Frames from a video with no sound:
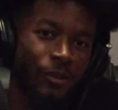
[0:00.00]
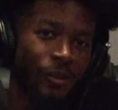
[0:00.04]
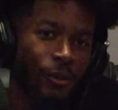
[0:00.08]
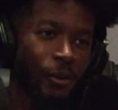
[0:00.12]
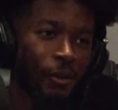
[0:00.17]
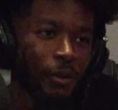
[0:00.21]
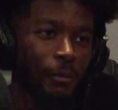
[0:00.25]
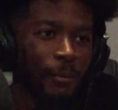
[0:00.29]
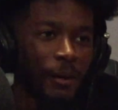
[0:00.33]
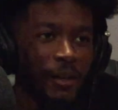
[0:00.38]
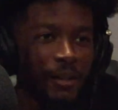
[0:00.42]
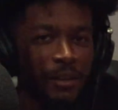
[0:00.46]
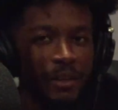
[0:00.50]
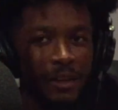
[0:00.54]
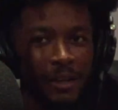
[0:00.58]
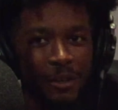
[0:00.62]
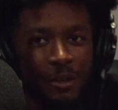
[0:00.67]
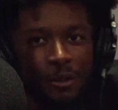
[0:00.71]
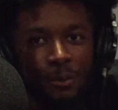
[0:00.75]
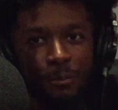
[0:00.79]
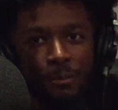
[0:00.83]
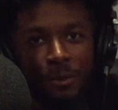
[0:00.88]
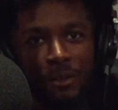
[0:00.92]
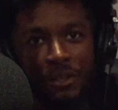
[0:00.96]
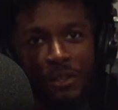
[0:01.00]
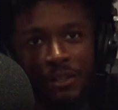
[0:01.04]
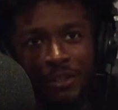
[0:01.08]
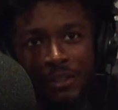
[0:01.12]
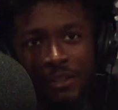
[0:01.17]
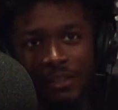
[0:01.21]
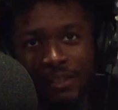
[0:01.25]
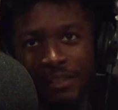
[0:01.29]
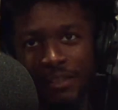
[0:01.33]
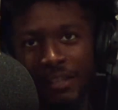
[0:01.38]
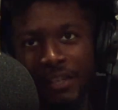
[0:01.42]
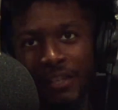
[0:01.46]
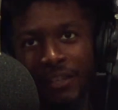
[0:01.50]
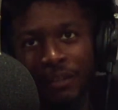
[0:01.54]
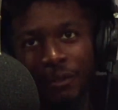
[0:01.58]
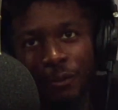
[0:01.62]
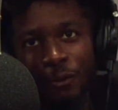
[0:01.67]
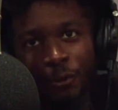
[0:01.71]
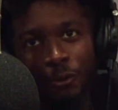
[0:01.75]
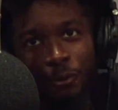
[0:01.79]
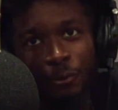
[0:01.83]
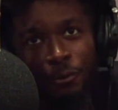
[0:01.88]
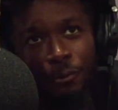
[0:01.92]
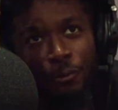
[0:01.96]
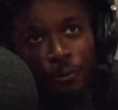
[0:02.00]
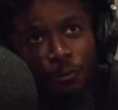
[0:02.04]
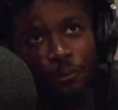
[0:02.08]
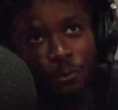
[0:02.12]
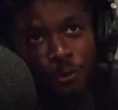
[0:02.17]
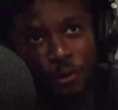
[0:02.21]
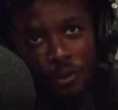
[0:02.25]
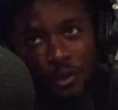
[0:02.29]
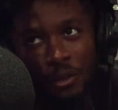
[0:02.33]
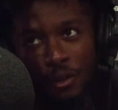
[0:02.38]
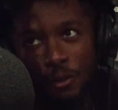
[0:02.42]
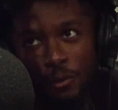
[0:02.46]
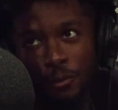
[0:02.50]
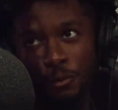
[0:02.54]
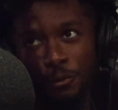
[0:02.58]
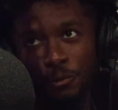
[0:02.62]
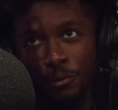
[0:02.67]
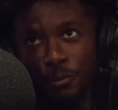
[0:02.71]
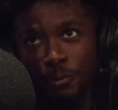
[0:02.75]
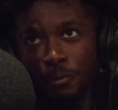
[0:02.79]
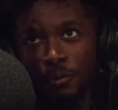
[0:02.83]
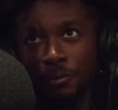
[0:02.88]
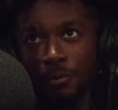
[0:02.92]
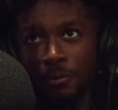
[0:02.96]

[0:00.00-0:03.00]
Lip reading: everybody not gonna be exactly who, you know.